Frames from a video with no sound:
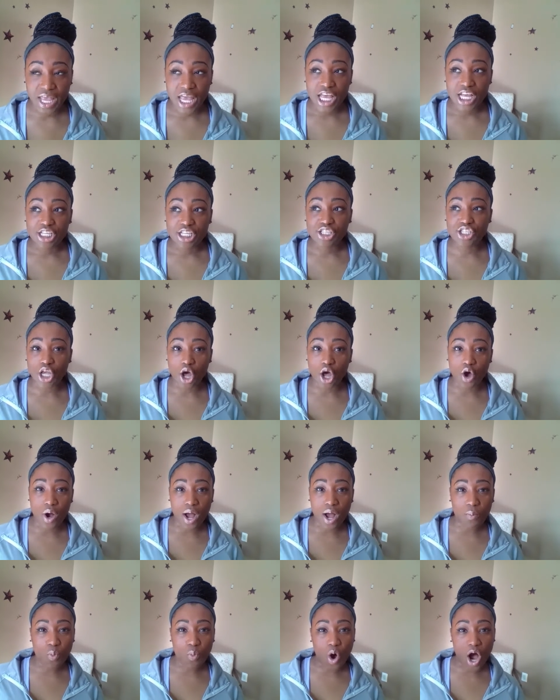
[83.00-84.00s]
So
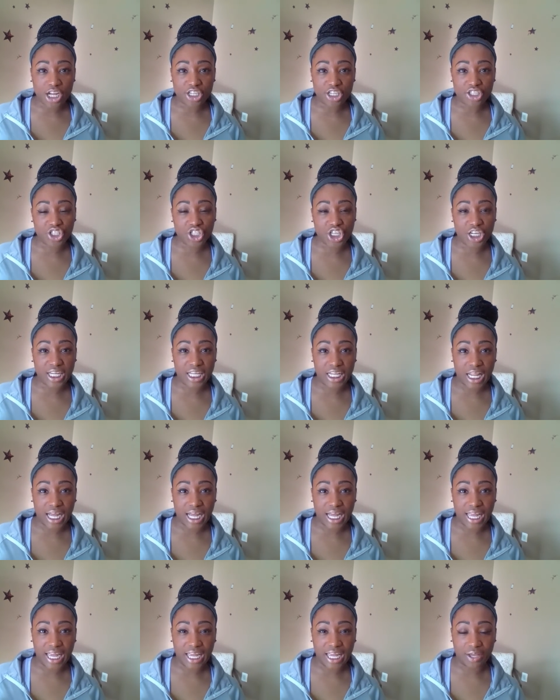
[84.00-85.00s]
I'm watching
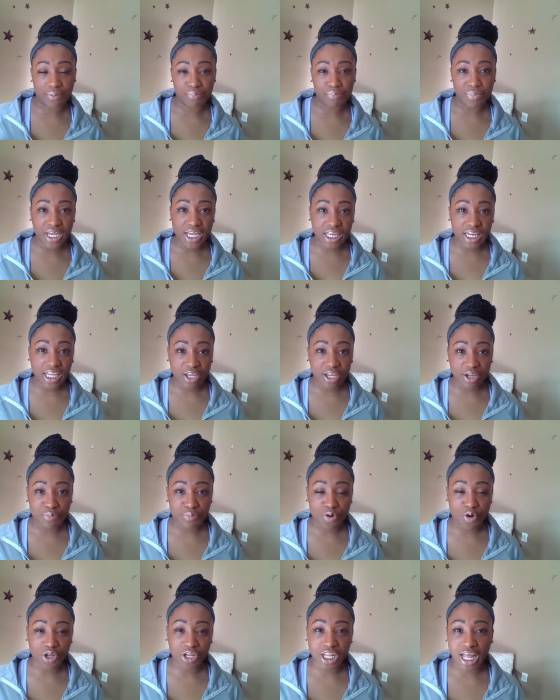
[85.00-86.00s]
like Medium
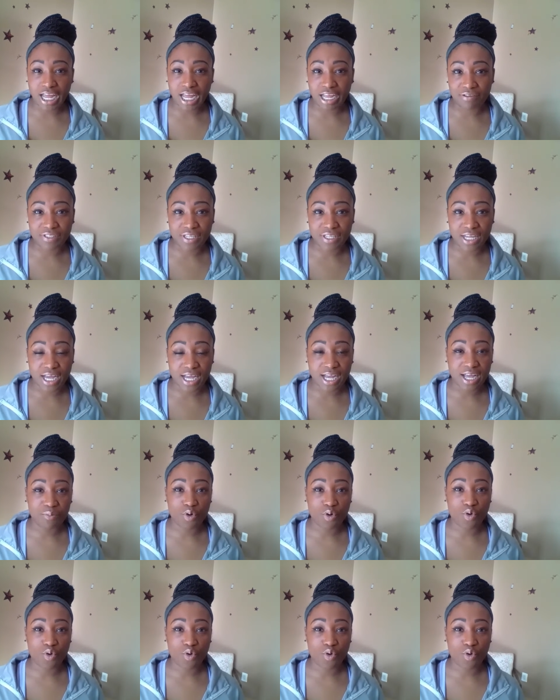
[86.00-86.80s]
on Lifetime,